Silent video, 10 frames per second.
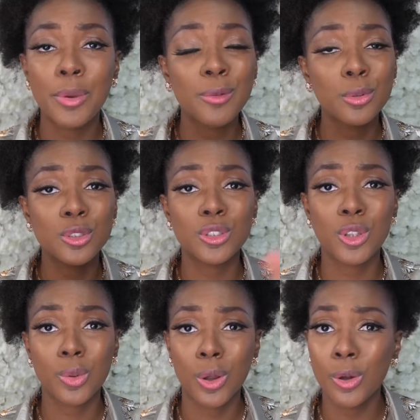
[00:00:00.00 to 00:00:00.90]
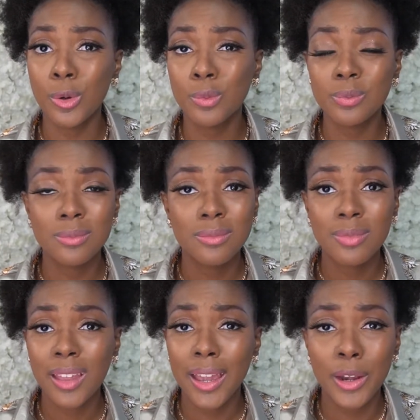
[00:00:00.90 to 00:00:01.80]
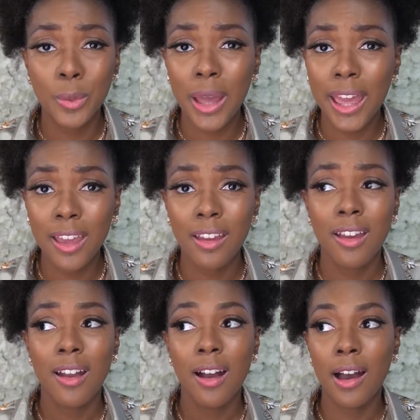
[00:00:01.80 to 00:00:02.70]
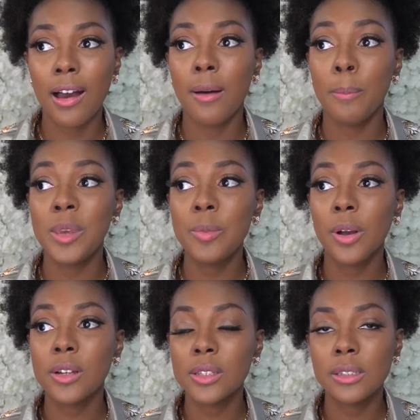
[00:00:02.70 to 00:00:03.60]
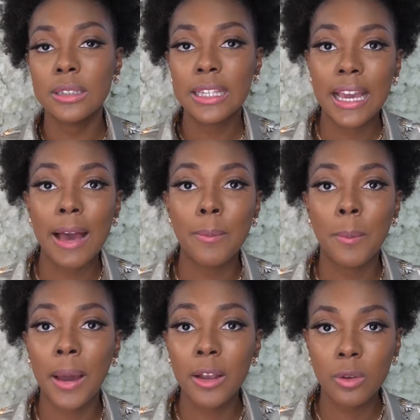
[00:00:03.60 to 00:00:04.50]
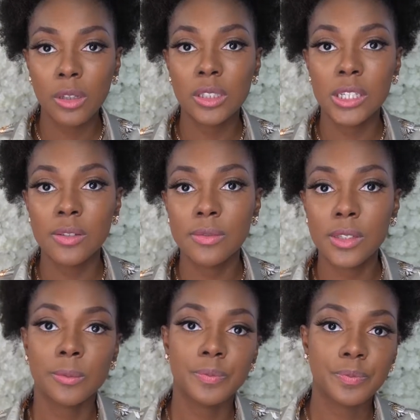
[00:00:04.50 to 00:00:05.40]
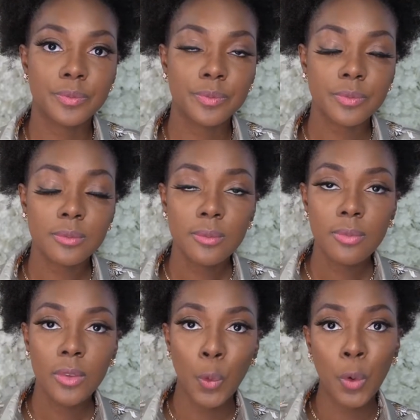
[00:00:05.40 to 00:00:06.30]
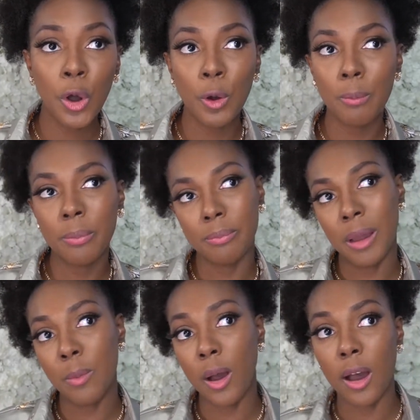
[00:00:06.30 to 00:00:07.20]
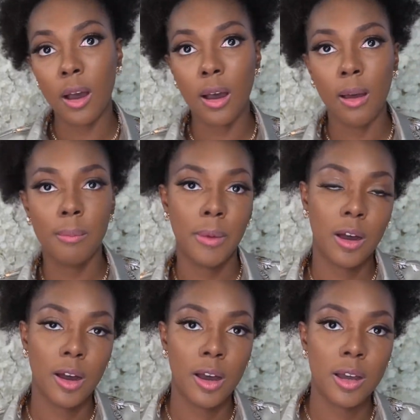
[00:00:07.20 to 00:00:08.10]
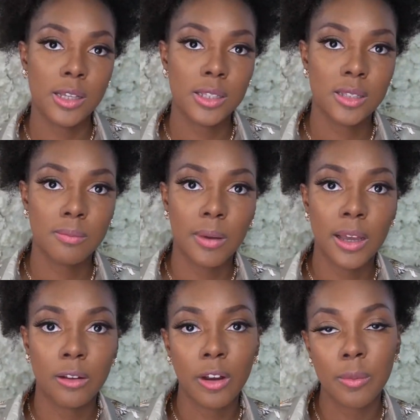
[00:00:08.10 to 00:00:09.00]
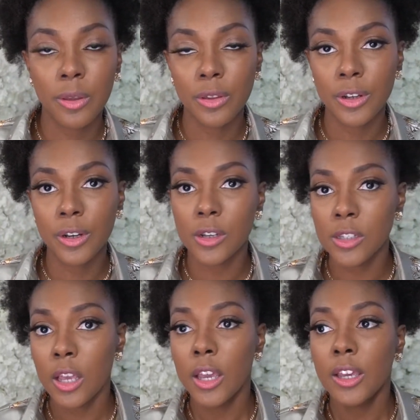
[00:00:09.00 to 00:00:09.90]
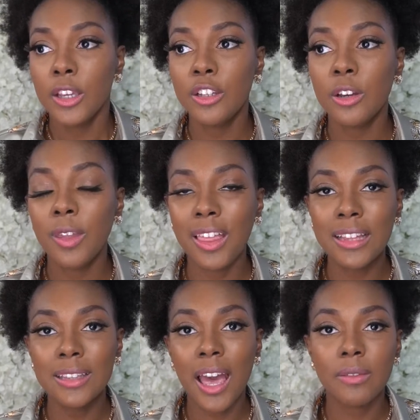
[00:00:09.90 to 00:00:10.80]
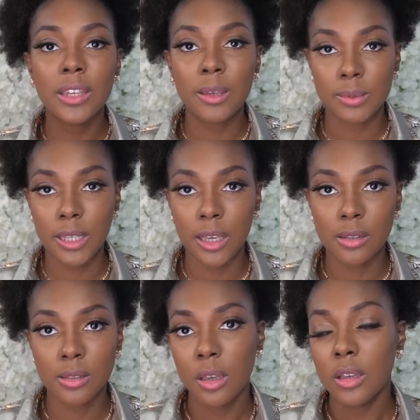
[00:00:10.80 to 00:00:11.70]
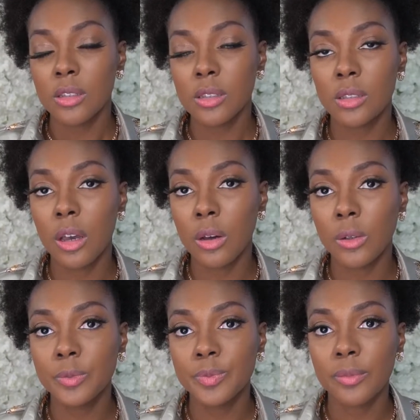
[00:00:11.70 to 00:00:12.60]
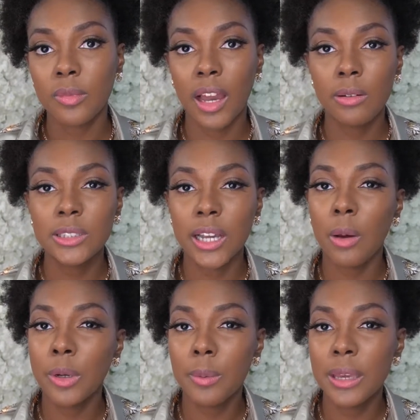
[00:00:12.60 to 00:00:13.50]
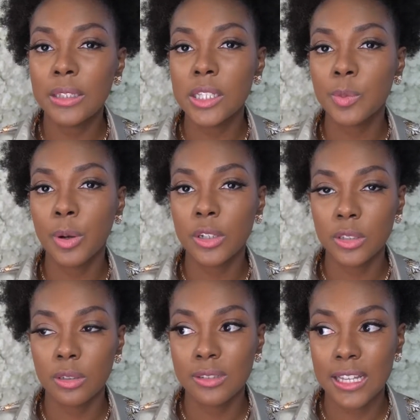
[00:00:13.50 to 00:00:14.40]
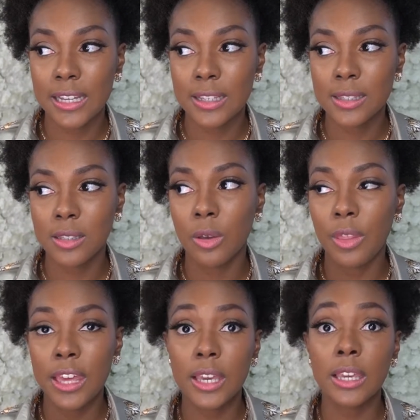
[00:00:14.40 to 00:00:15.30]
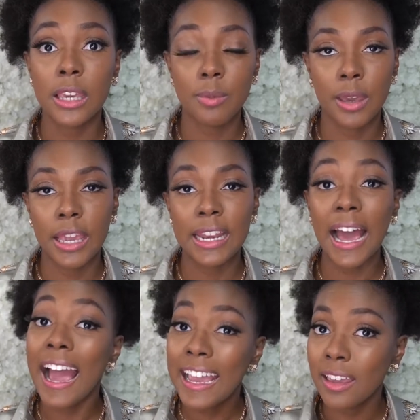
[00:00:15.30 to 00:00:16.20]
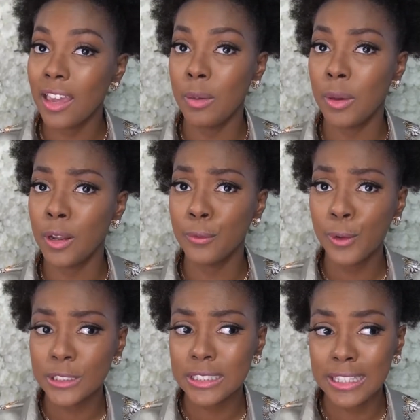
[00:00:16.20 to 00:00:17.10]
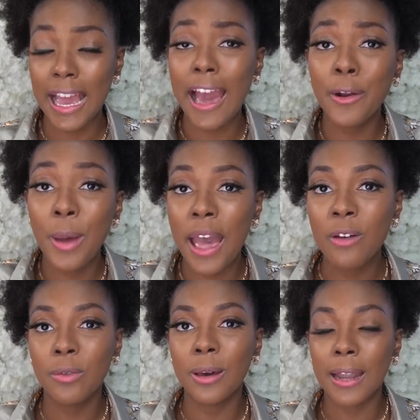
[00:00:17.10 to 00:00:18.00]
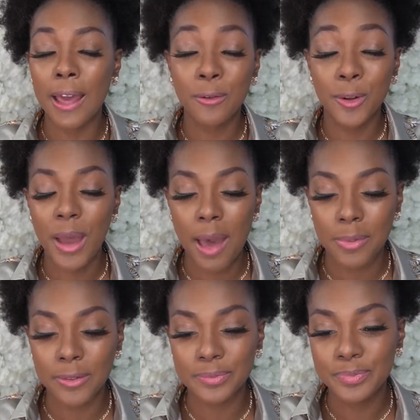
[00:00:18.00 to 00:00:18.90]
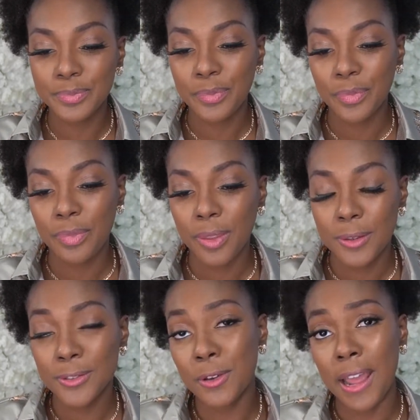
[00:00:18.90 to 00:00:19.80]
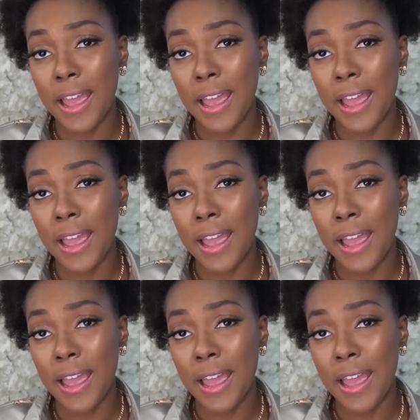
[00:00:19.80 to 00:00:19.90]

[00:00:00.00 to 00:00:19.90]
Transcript: people just throw it away. Me personally, my relatives, well, my mom, my aunts, my grandmothers, you know, they like to have keepsakes. So I was like, I want to make this personalized so they can keep it and I could keep it. Unfortunately, I don't have one. I don't know what happened. Don't